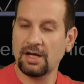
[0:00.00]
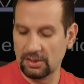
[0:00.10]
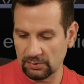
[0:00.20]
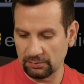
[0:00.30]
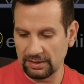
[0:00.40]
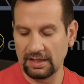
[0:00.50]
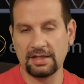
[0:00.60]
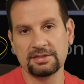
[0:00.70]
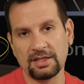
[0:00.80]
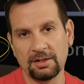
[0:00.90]
On the relay
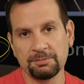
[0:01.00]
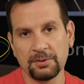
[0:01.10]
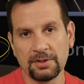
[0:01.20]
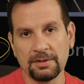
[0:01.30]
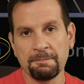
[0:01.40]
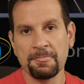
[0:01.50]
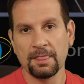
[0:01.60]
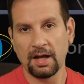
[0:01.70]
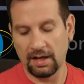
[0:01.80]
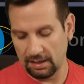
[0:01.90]
example,
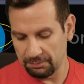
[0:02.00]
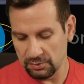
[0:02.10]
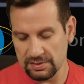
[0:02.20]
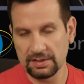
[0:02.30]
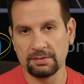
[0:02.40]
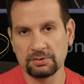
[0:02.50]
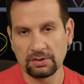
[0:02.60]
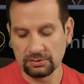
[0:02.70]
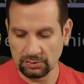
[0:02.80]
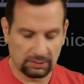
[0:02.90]
I am using them to
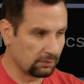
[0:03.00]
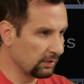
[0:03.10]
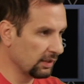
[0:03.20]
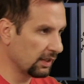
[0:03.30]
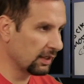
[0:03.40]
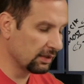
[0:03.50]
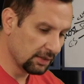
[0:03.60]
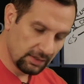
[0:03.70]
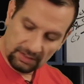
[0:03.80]
control the relay.